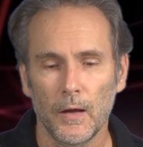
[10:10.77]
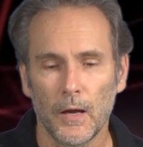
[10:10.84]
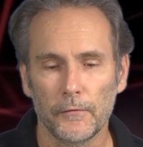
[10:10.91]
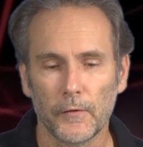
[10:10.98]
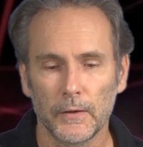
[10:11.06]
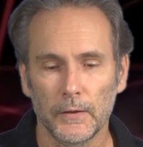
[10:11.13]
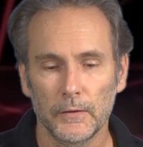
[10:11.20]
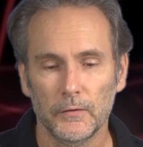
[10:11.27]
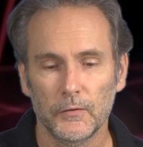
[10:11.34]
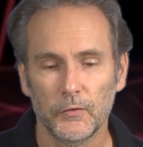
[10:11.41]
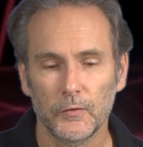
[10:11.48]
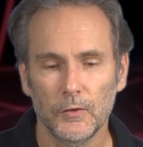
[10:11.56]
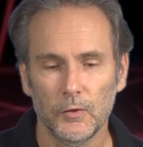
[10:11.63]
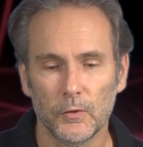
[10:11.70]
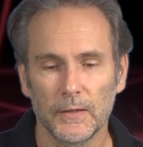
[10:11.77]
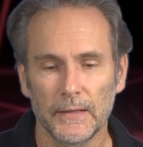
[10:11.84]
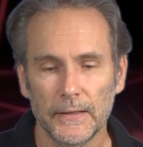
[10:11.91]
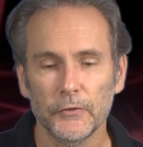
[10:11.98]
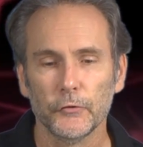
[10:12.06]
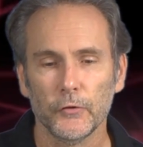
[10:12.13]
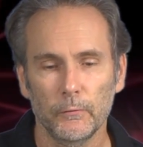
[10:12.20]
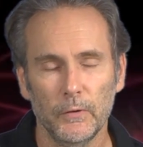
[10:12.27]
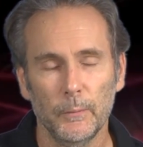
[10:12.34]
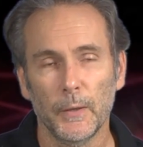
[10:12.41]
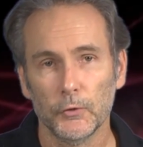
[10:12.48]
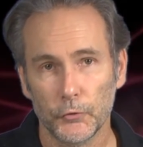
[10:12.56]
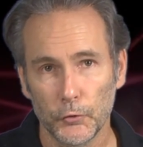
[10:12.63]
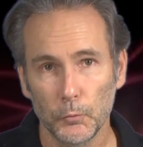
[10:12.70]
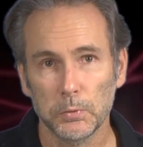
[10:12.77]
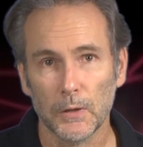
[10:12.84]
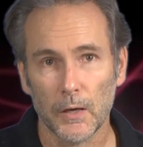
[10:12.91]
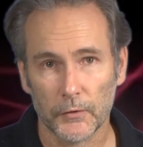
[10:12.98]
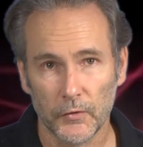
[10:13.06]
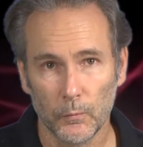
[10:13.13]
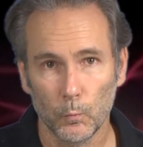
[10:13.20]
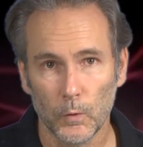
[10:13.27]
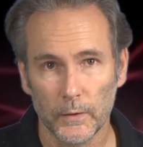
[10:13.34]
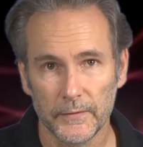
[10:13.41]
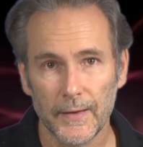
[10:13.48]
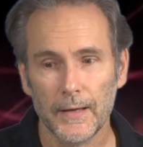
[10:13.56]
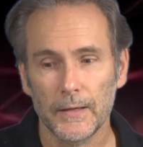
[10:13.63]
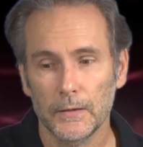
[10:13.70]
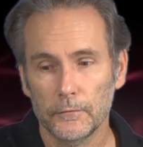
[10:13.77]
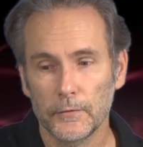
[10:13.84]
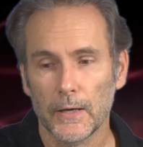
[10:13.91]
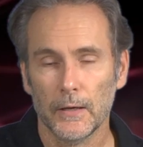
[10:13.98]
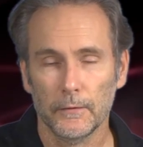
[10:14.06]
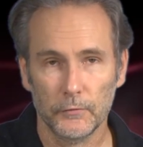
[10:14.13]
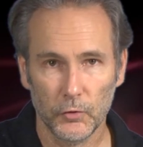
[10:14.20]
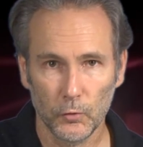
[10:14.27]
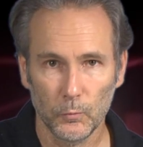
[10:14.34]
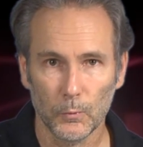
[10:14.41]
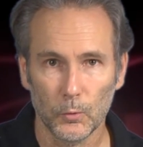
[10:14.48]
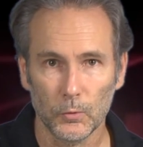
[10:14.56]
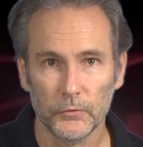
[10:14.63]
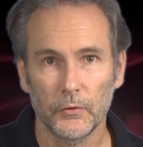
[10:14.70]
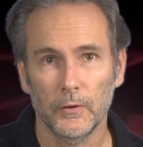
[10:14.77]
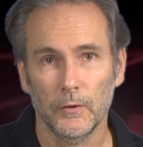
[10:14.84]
I find it's, you can easily remelt two blocks in one day if you have two molds.